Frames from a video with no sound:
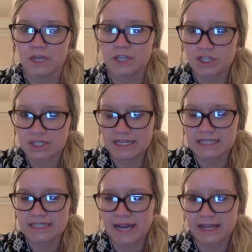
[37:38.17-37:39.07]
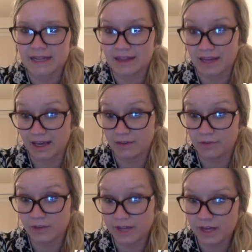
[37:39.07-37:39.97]
just an exciting thing
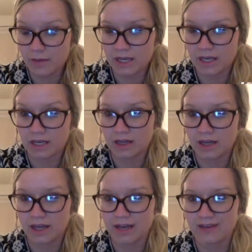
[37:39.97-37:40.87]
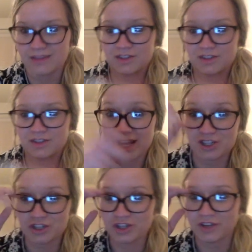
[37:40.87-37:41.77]
for them, and just
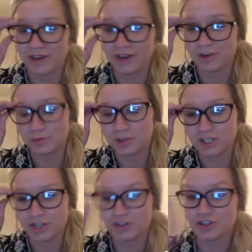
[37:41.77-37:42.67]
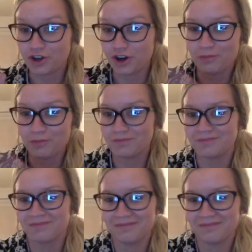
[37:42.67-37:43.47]
that the founding presenters charm